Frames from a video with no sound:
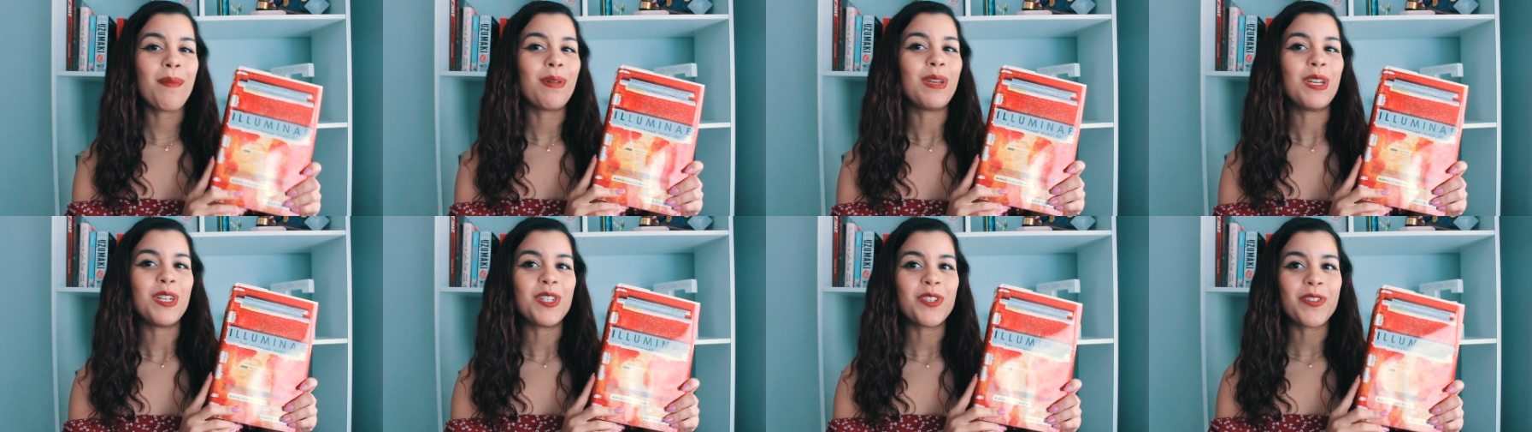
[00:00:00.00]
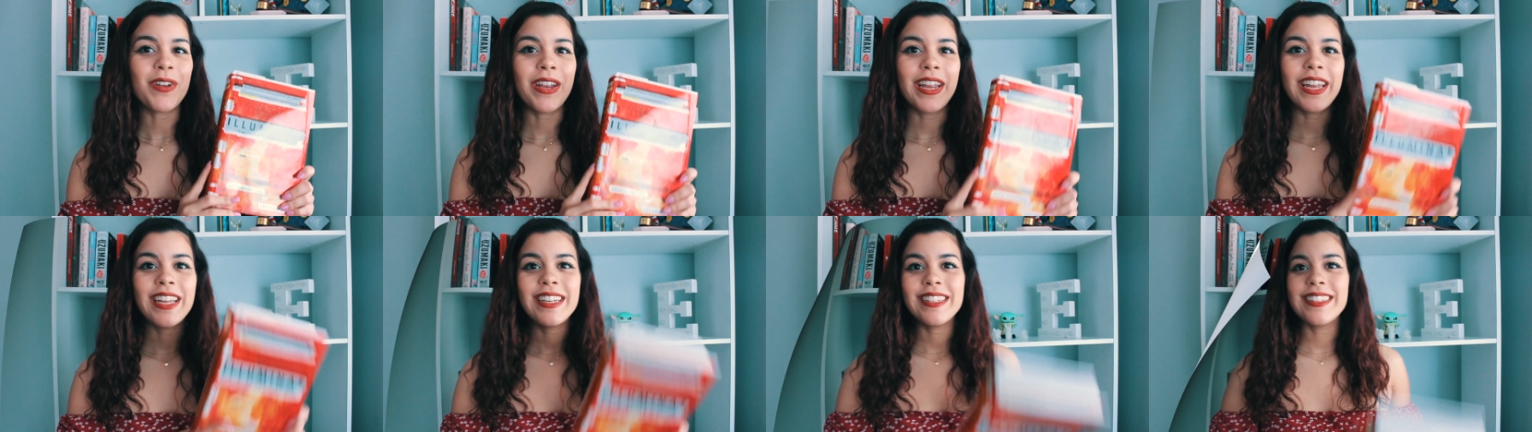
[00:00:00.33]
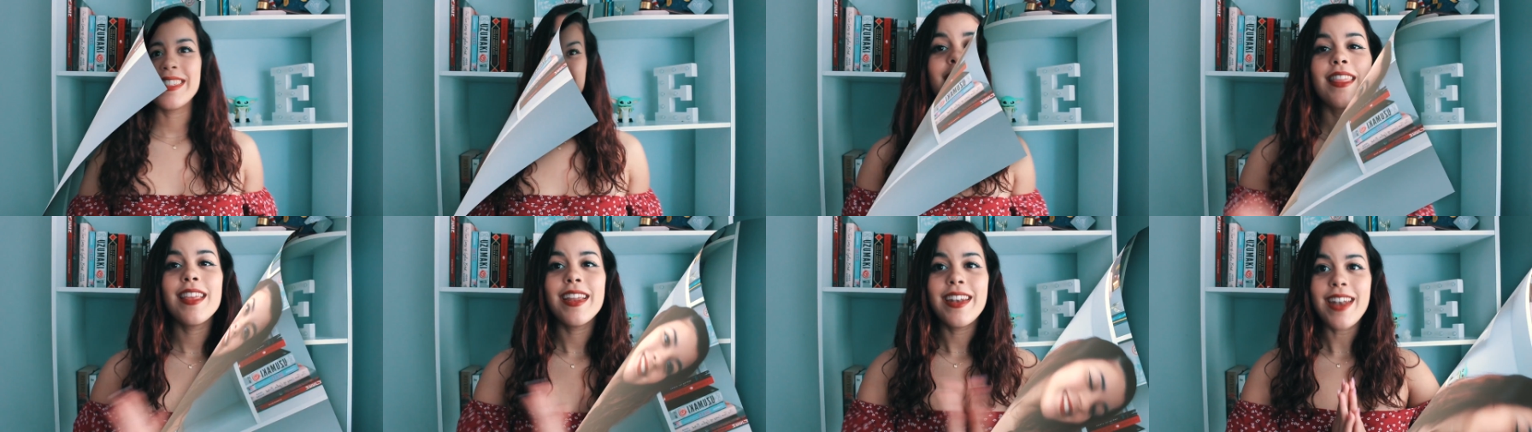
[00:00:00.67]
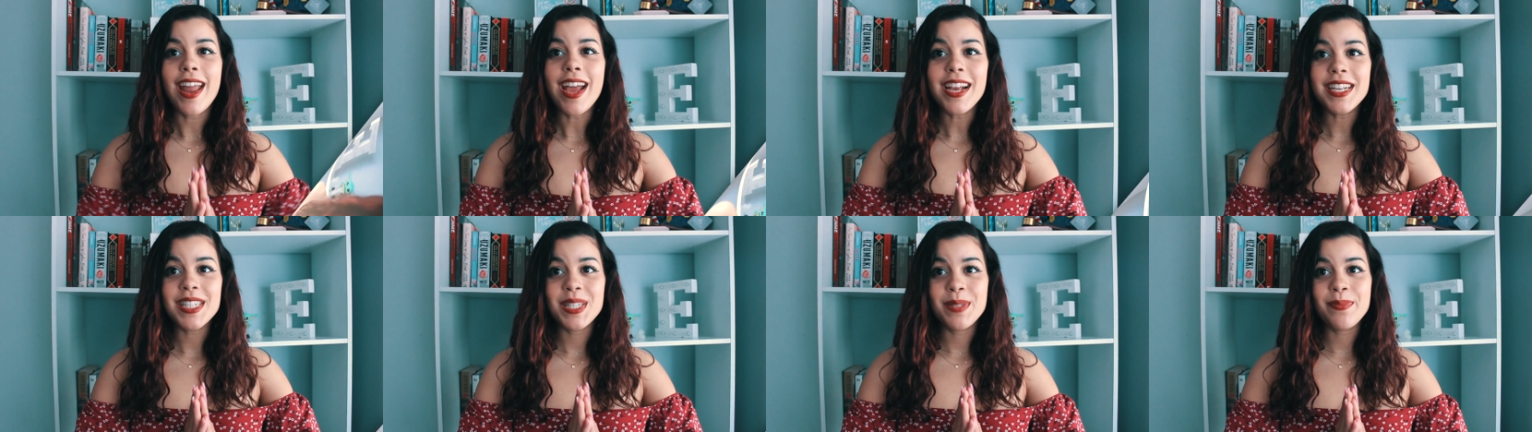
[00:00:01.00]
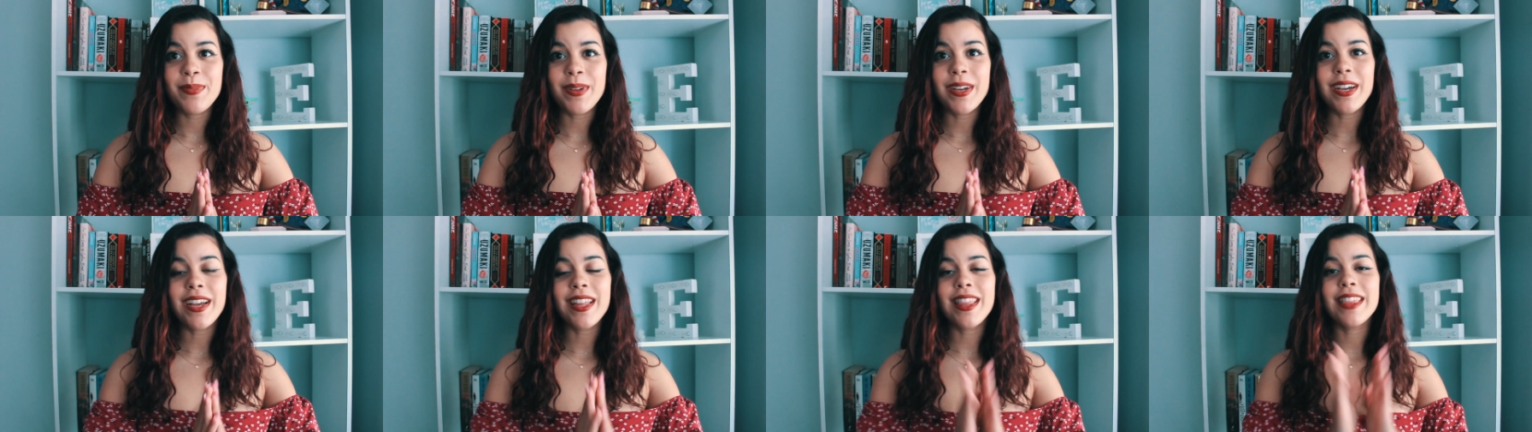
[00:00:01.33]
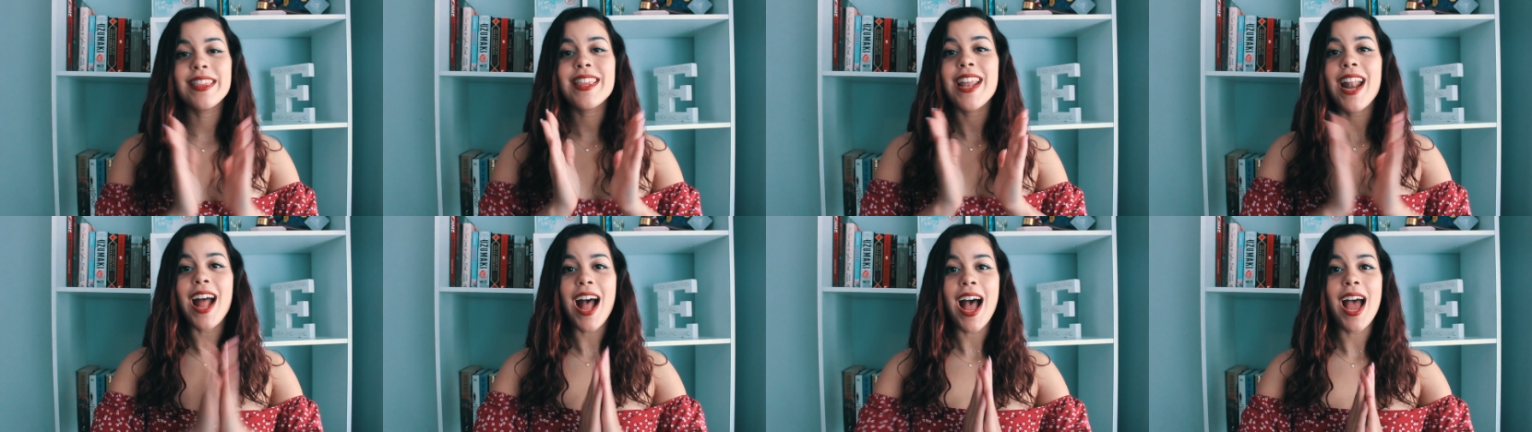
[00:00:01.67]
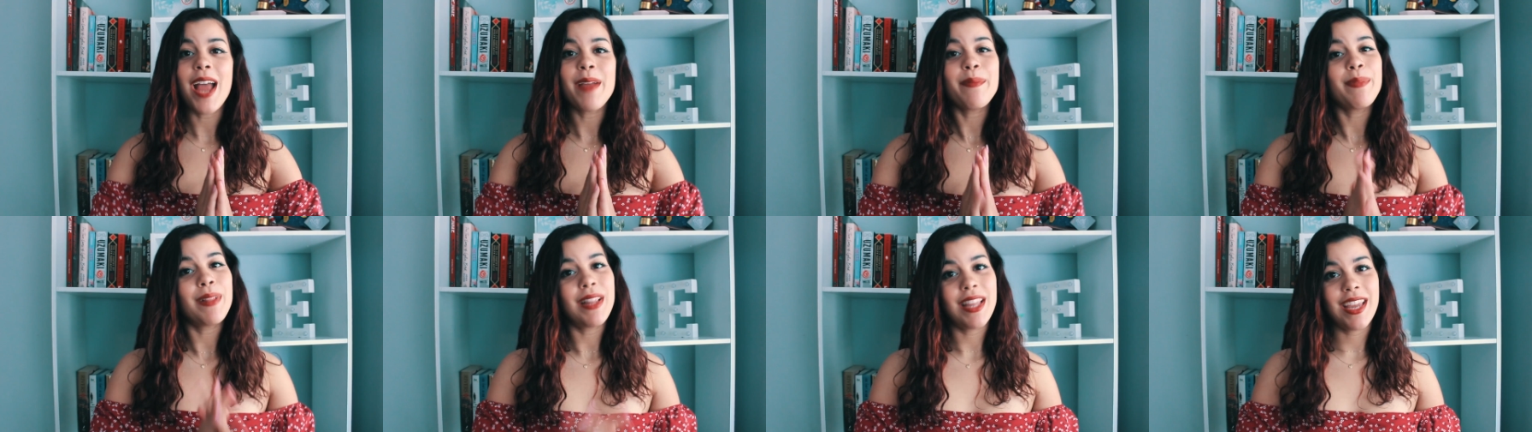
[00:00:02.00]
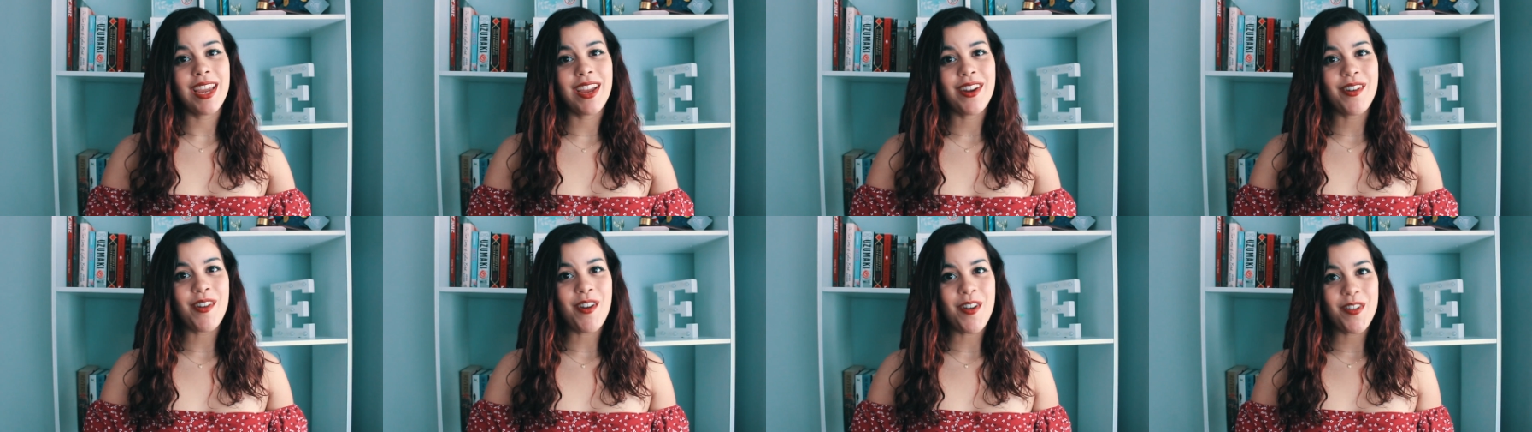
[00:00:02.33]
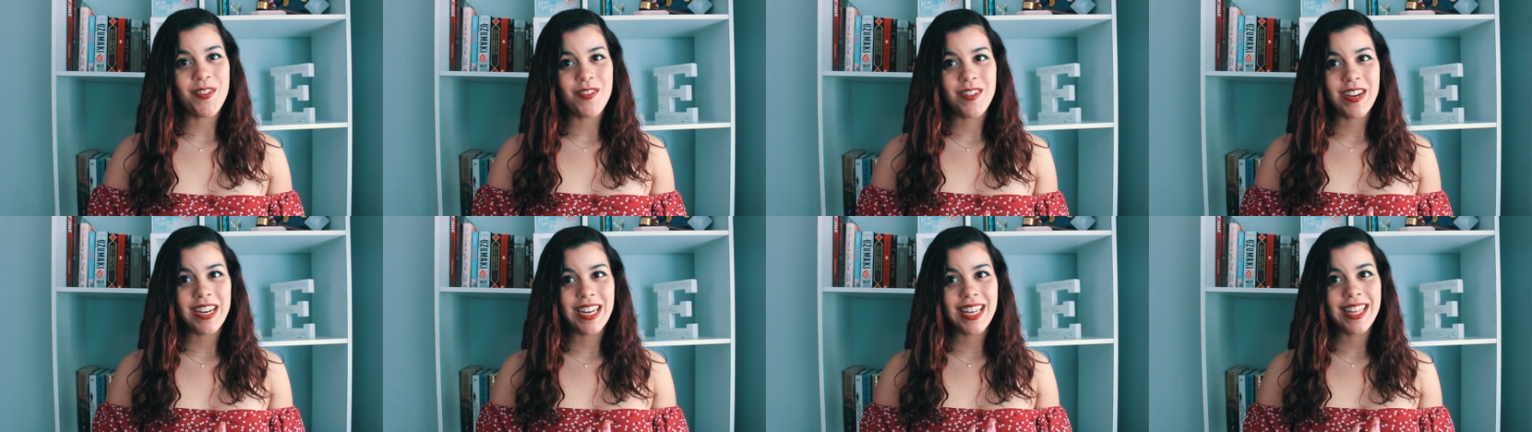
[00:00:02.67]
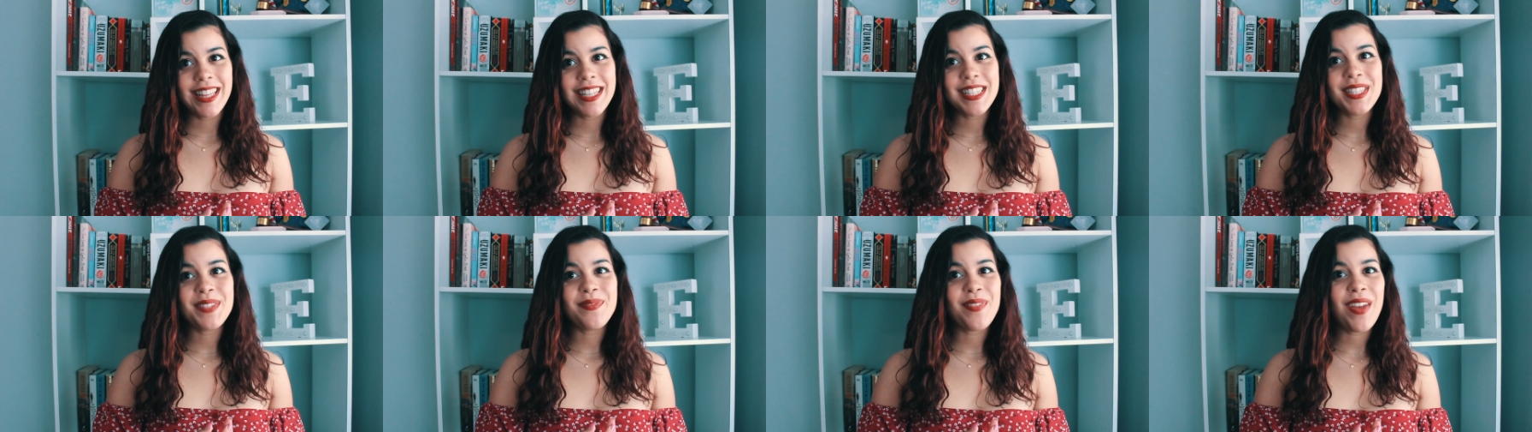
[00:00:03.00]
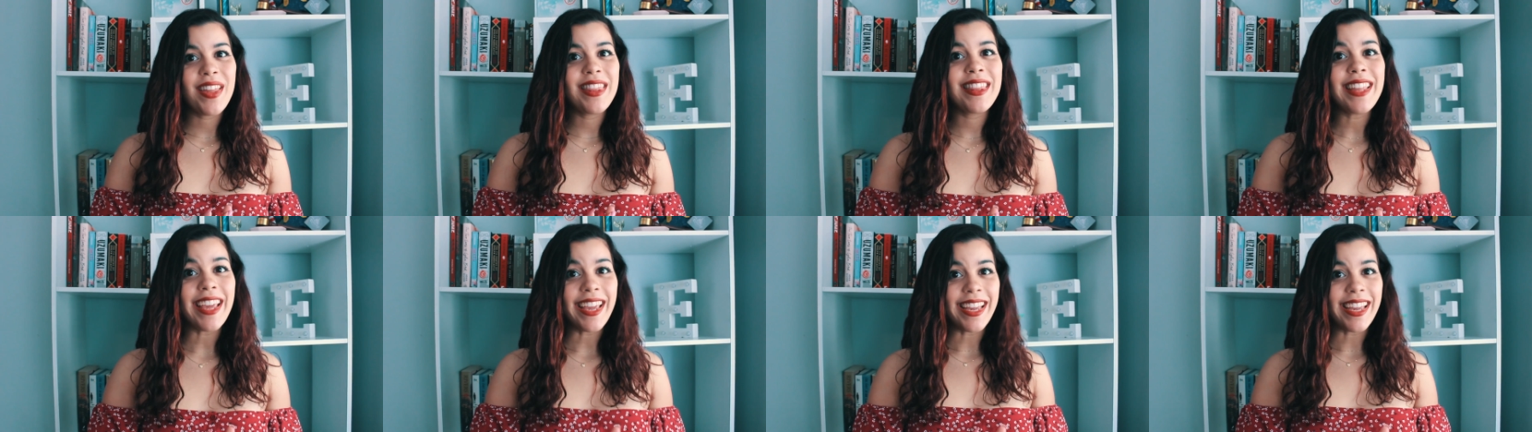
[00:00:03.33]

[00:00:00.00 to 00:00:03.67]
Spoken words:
I've been enjoying it. The next book that I plan on reading this month